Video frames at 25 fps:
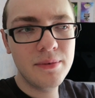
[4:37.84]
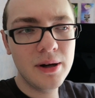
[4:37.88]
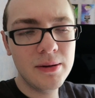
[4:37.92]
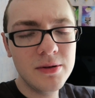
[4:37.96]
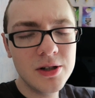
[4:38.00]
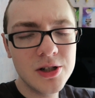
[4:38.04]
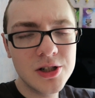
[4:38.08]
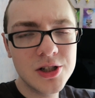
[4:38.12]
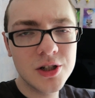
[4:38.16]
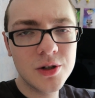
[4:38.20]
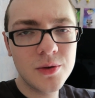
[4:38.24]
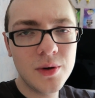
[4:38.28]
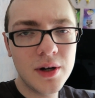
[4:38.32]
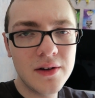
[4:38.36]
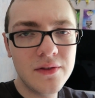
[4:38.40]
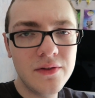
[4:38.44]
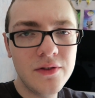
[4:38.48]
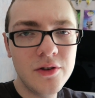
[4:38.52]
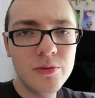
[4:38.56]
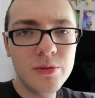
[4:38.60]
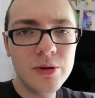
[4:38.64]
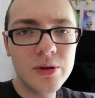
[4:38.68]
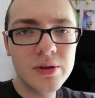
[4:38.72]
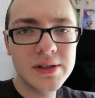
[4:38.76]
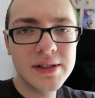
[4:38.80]
published quite a
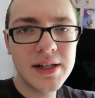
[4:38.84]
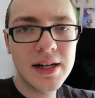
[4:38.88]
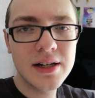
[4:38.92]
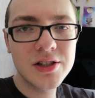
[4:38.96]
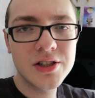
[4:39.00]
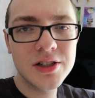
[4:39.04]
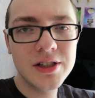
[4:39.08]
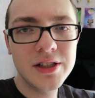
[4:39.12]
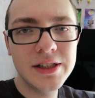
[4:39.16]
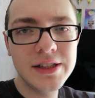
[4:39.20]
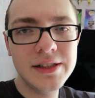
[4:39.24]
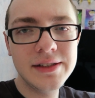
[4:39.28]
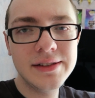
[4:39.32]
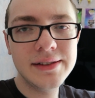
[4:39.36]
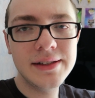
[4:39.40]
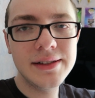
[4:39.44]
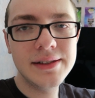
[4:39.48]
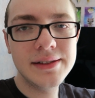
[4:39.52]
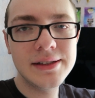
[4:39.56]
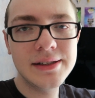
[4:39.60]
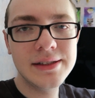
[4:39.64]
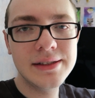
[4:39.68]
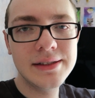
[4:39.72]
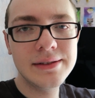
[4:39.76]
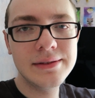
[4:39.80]
few books actually
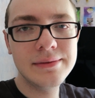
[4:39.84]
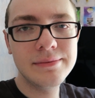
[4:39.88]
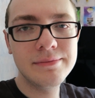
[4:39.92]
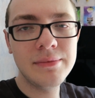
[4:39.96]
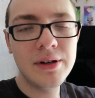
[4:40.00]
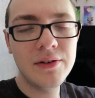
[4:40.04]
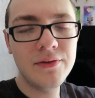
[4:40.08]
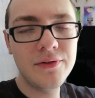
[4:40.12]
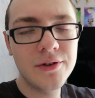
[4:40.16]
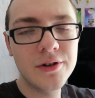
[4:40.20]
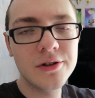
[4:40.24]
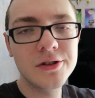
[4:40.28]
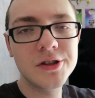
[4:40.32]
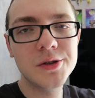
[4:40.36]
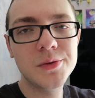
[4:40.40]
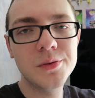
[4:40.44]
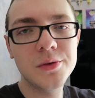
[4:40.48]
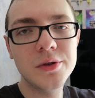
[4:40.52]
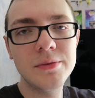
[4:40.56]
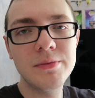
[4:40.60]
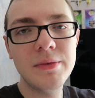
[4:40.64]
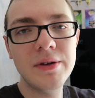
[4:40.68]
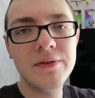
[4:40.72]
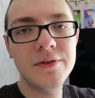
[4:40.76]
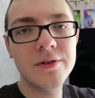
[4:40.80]
since my first
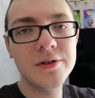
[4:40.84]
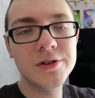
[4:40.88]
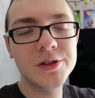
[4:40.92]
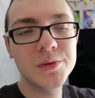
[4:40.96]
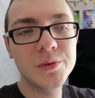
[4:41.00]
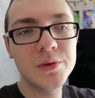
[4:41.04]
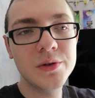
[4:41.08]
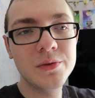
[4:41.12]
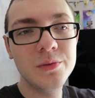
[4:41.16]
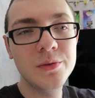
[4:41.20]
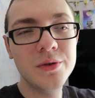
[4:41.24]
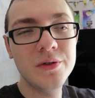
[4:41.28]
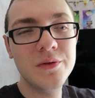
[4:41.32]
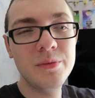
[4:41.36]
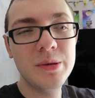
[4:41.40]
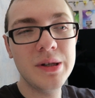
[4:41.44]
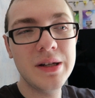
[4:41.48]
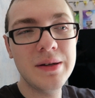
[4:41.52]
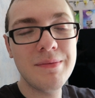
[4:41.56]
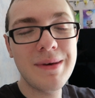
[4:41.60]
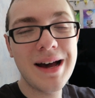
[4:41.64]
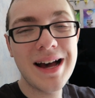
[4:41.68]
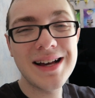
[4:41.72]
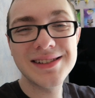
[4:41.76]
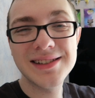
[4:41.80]
one. My first one would have
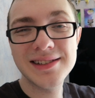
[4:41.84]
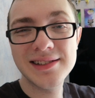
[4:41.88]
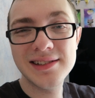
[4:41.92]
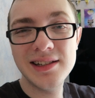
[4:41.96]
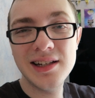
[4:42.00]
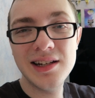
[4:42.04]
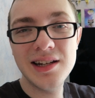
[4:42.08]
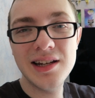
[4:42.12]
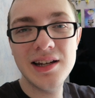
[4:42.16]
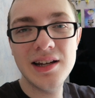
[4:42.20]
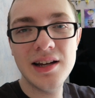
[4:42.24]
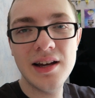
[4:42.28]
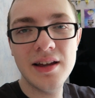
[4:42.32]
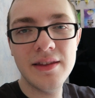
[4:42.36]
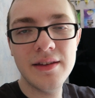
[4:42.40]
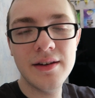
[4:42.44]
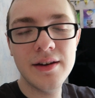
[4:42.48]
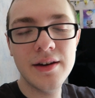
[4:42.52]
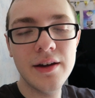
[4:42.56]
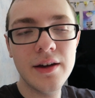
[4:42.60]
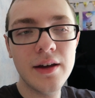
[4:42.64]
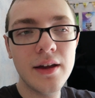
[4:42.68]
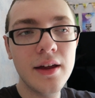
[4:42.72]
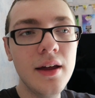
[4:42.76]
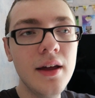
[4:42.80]
been Mask City, I
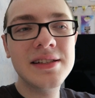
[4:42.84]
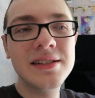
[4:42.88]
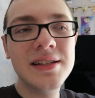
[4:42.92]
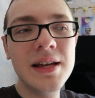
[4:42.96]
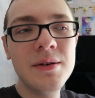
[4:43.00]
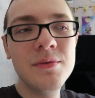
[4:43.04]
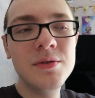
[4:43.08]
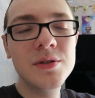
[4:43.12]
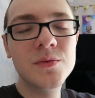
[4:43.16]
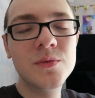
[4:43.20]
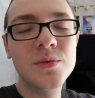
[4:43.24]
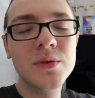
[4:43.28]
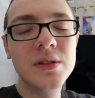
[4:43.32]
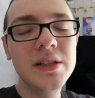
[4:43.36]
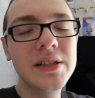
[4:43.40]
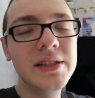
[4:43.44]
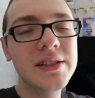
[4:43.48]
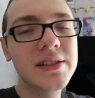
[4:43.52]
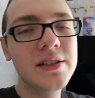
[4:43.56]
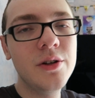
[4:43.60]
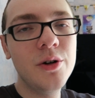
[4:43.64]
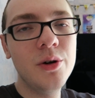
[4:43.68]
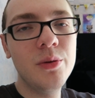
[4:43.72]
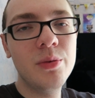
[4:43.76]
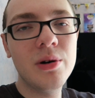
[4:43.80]
think. It was a really
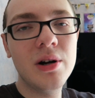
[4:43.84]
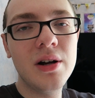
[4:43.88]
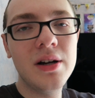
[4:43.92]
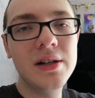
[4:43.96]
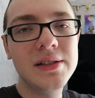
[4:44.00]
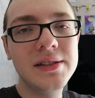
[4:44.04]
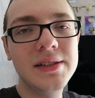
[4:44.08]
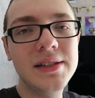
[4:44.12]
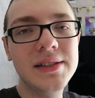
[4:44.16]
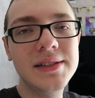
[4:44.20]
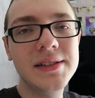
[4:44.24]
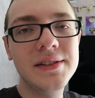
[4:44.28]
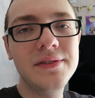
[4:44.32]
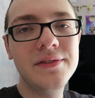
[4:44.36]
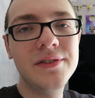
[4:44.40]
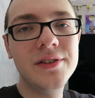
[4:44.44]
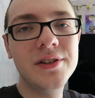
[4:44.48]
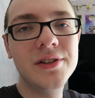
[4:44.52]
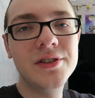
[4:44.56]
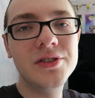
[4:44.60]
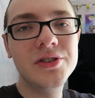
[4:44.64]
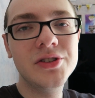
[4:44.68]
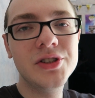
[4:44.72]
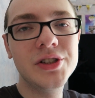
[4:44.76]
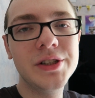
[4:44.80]
slow process at
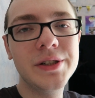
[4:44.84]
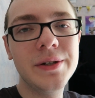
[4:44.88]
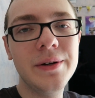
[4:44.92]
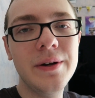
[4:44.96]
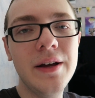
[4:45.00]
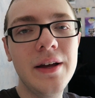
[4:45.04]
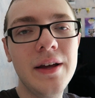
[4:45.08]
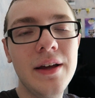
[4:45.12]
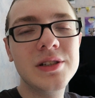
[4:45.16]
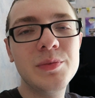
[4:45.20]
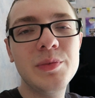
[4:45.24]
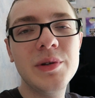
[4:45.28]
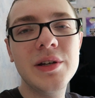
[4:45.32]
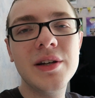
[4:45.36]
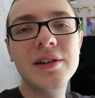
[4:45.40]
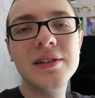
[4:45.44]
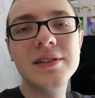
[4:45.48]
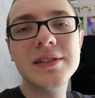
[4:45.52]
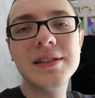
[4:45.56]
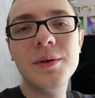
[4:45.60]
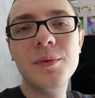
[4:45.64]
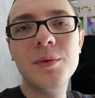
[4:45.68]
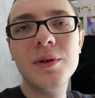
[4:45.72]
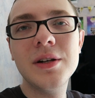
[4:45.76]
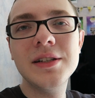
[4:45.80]
first, just
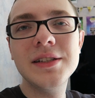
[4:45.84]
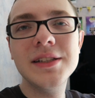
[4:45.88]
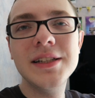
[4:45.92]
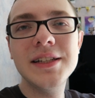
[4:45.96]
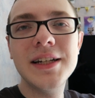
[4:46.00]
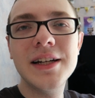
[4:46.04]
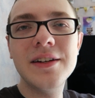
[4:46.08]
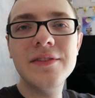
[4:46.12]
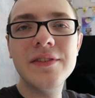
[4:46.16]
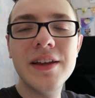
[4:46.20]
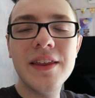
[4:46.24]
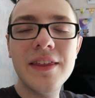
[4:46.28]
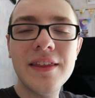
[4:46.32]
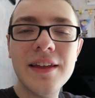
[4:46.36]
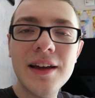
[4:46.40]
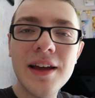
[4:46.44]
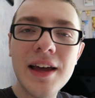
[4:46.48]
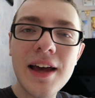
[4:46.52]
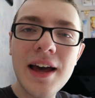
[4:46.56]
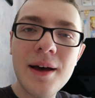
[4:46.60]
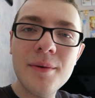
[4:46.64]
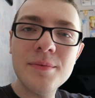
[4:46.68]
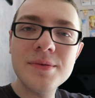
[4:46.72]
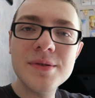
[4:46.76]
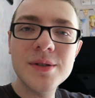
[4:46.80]
because I wanted to get
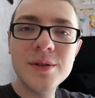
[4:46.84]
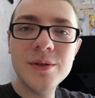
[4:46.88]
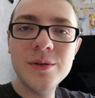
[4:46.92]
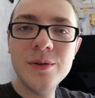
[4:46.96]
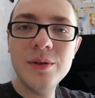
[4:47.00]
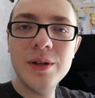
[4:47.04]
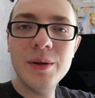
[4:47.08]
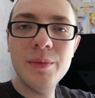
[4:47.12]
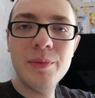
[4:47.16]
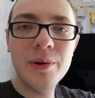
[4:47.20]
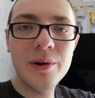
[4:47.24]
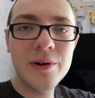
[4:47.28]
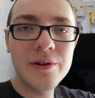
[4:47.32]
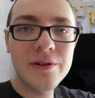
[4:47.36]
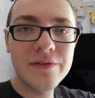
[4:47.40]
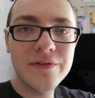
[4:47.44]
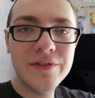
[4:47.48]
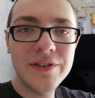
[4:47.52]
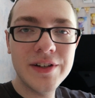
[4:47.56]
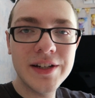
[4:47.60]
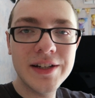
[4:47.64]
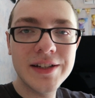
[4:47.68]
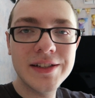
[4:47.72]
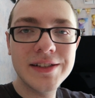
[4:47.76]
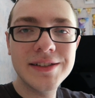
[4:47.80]
everything absolutely
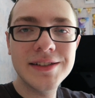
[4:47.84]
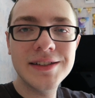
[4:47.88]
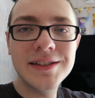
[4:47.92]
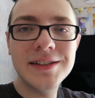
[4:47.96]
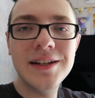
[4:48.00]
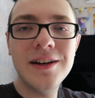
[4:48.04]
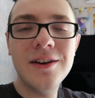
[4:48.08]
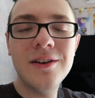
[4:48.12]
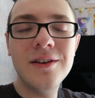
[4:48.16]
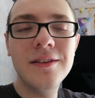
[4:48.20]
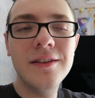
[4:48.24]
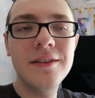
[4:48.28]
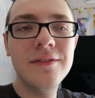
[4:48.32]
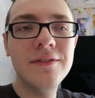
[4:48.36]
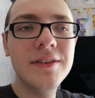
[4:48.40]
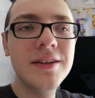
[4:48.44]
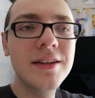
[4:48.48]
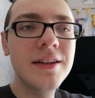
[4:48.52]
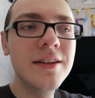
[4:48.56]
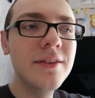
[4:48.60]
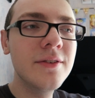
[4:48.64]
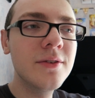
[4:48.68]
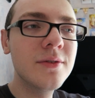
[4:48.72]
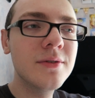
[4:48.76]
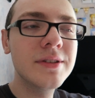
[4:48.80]
perfect and all of
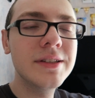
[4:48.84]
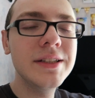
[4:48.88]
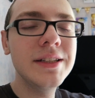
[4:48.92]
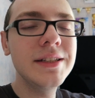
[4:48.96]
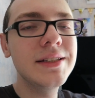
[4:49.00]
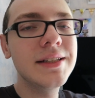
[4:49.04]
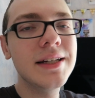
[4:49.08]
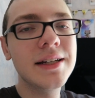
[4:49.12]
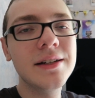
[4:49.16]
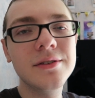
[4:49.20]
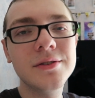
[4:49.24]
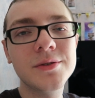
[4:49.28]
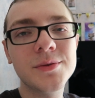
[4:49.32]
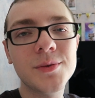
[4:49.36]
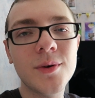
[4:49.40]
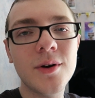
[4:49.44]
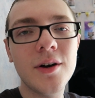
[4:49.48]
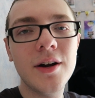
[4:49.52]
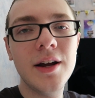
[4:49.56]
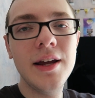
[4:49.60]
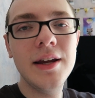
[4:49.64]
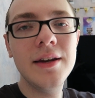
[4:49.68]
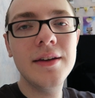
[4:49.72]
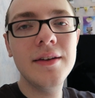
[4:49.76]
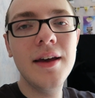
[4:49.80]
the little details
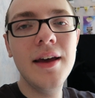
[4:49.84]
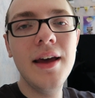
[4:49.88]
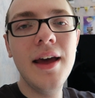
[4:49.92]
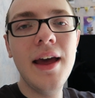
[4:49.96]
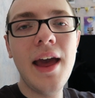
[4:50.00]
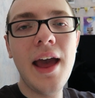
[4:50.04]
right.